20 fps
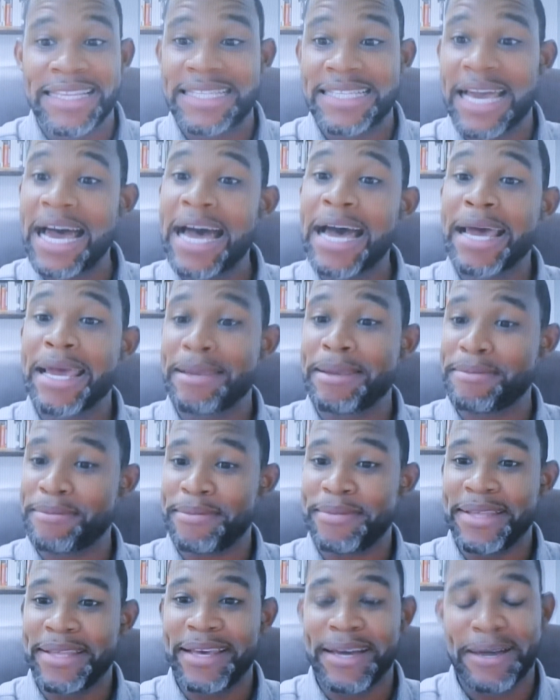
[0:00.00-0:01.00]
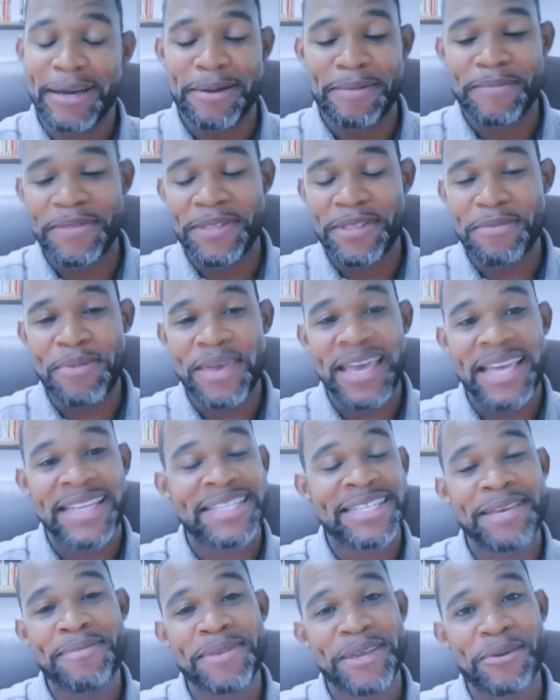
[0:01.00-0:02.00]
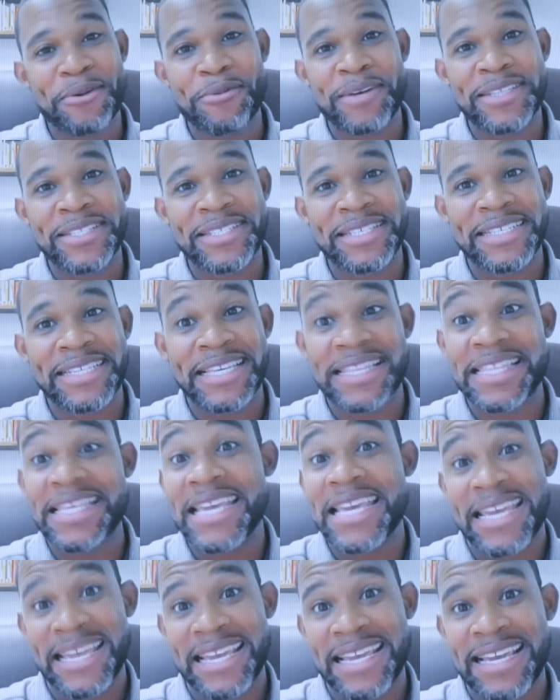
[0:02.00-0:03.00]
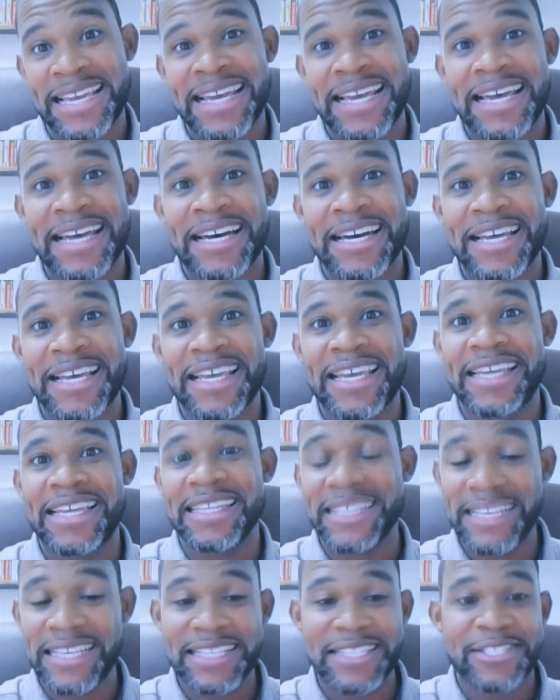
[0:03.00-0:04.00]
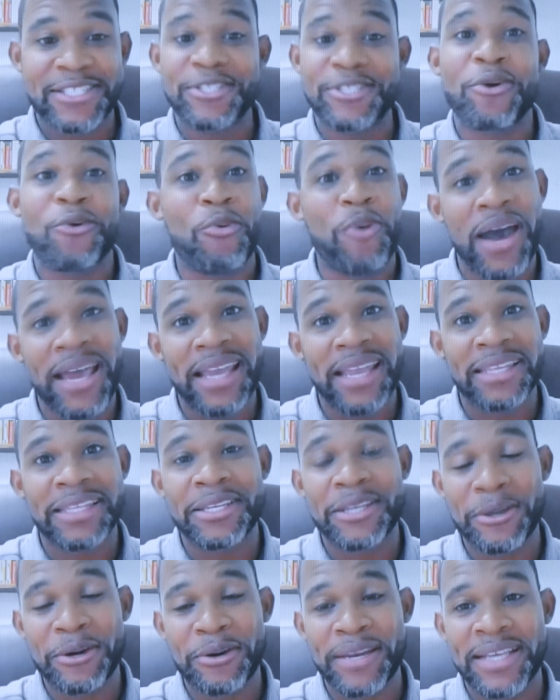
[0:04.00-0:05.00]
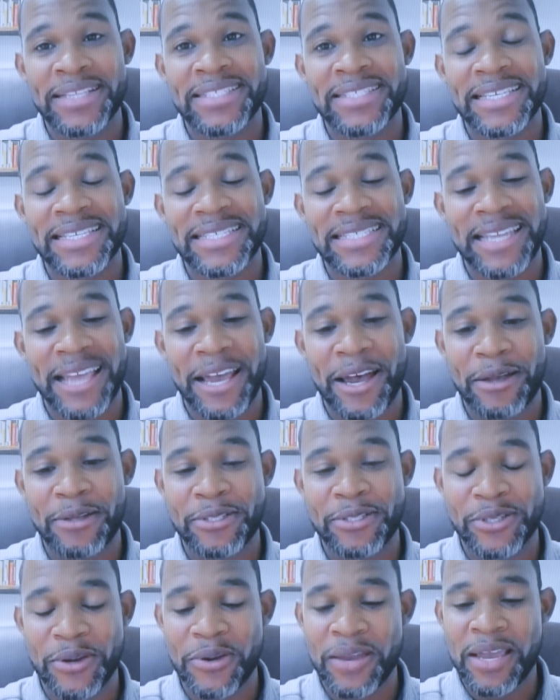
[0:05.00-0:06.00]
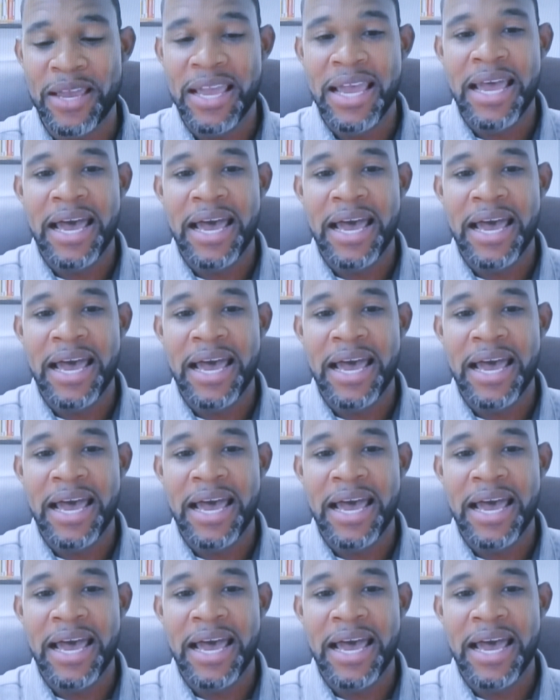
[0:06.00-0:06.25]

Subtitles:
the time, the pandemic wasn't a thing, at least widely known as it is now. So